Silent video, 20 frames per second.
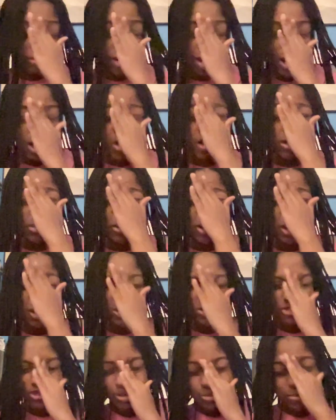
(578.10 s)
I know y'all
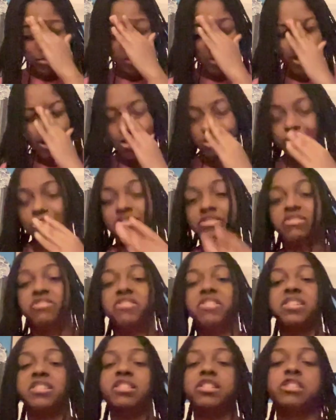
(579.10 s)
don't see me crying
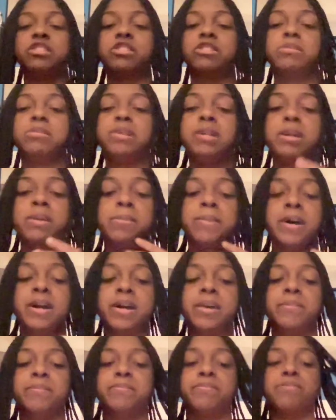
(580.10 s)
from social media, but